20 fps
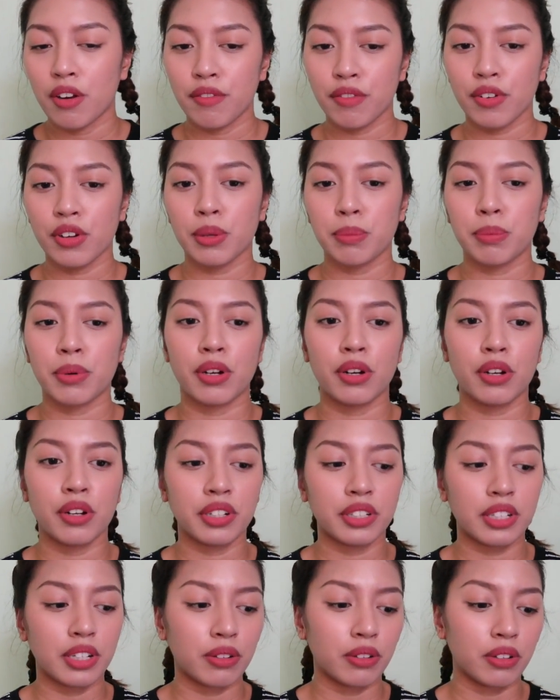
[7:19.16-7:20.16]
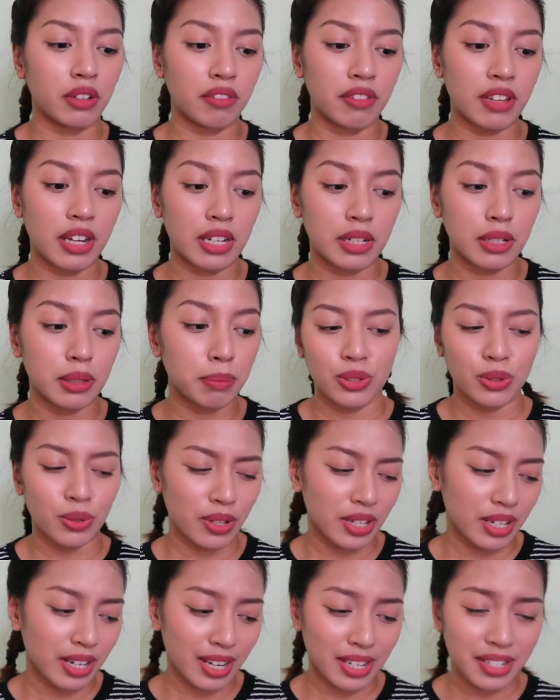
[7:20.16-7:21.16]
for the product and all of that.
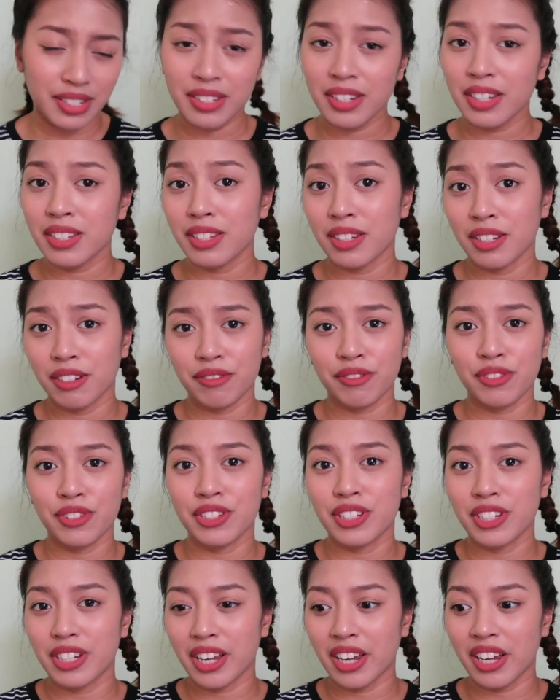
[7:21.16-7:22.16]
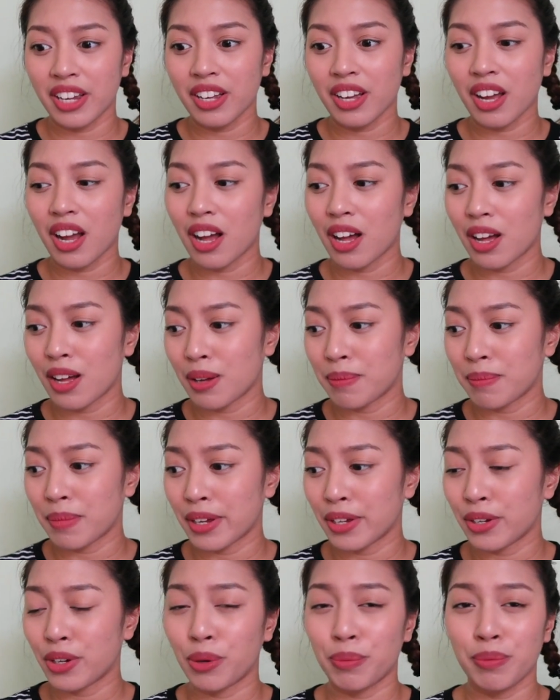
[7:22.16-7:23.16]
So I guess that's it for today.
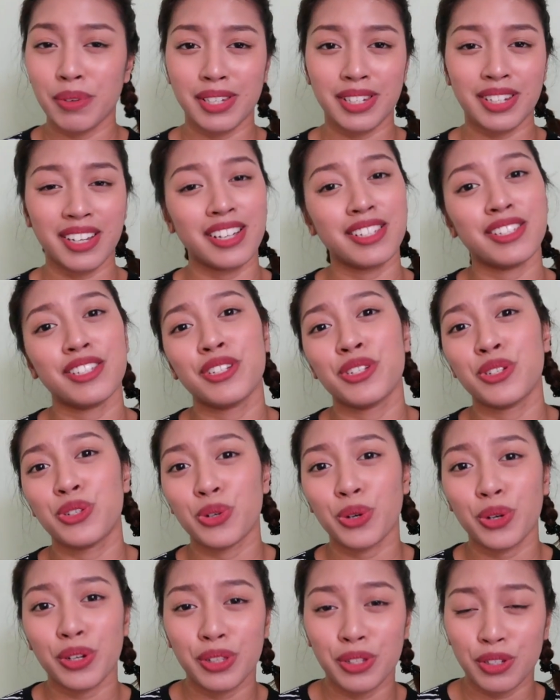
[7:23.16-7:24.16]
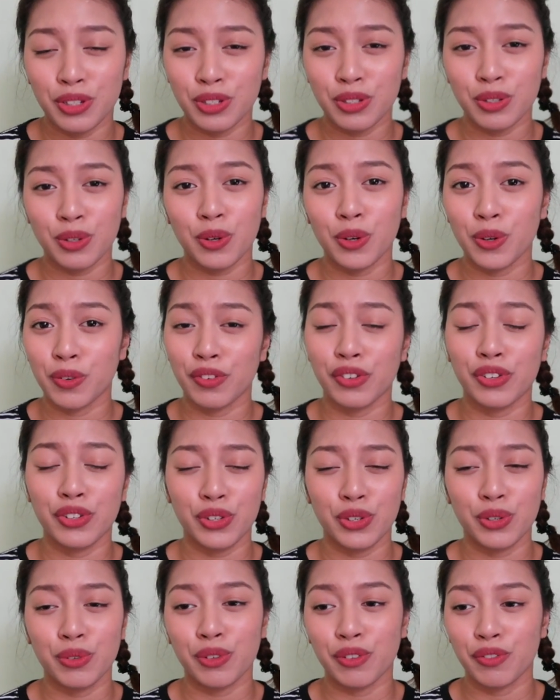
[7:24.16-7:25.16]
I hope you guys enjoyed this
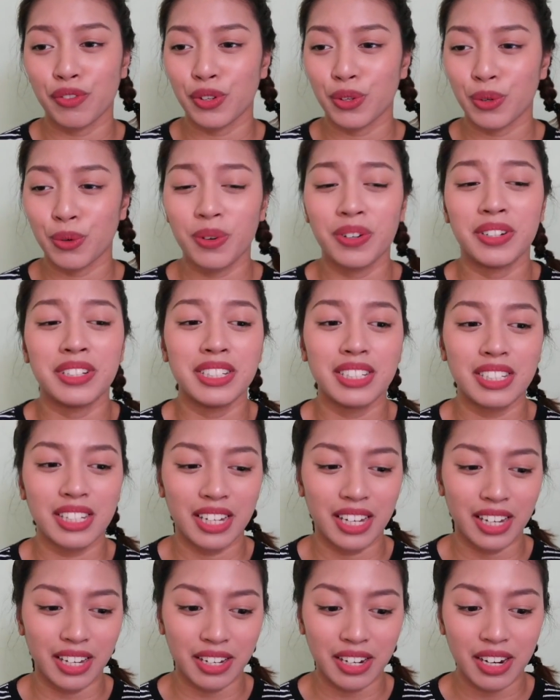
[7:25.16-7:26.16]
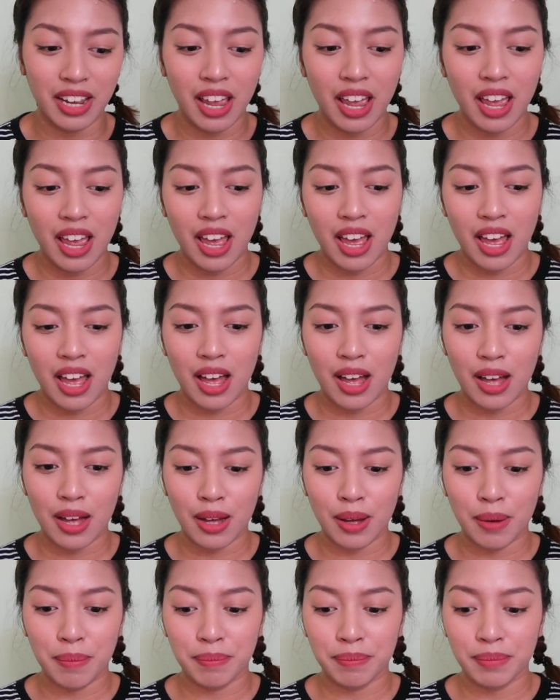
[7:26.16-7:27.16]
overdue review once again.
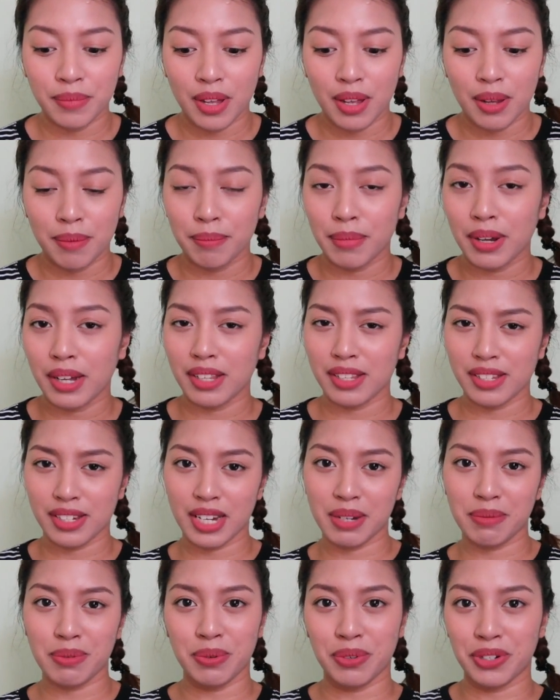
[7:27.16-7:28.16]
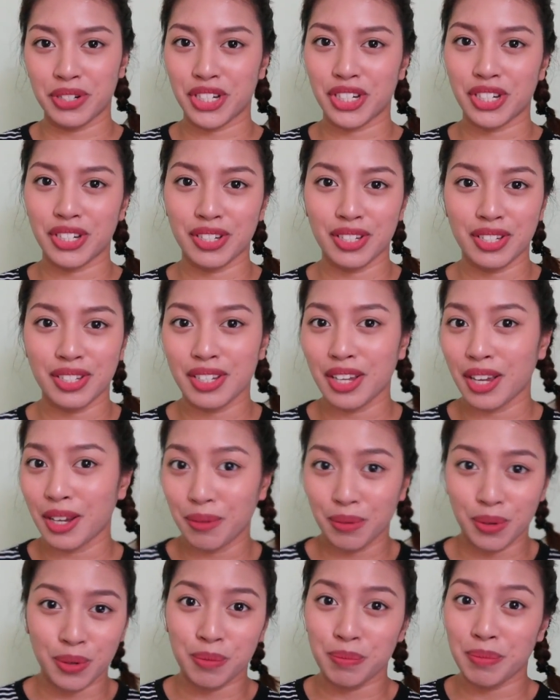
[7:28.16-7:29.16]
By the time you watch this,
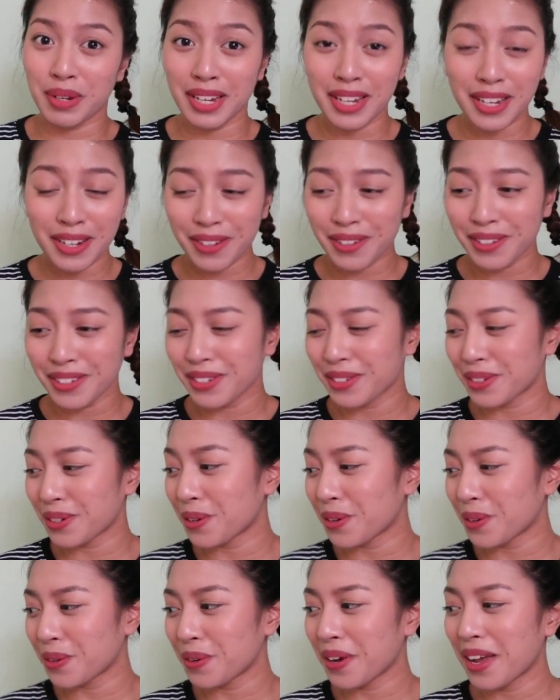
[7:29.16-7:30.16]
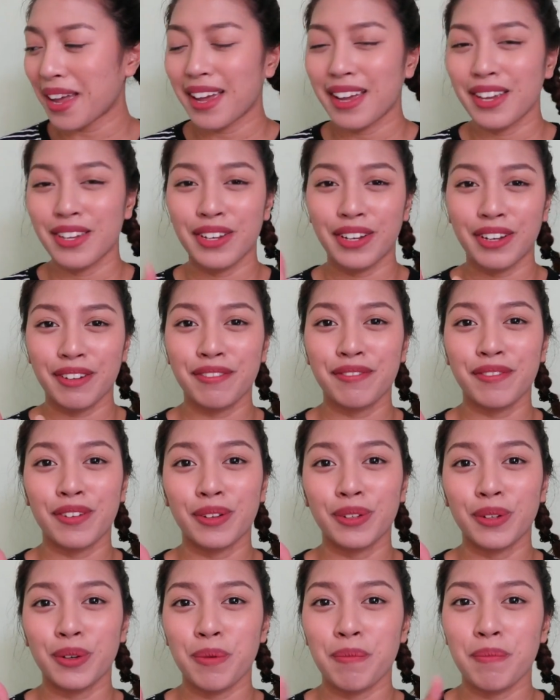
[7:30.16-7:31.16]
I won't be here, so you can
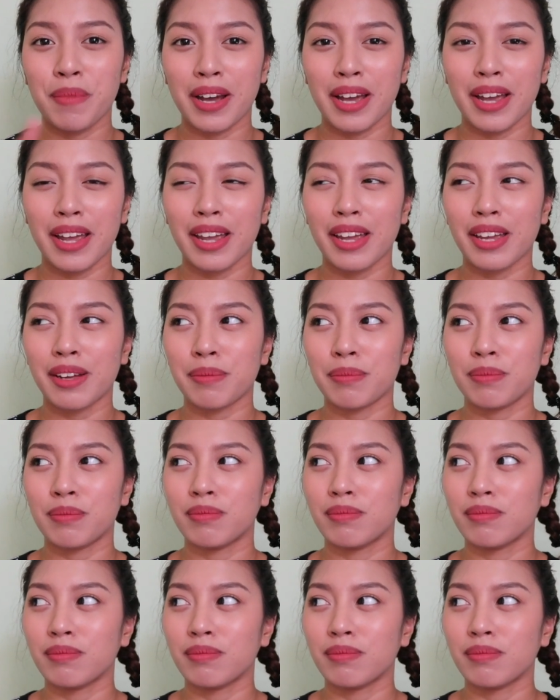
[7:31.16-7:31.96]
follow my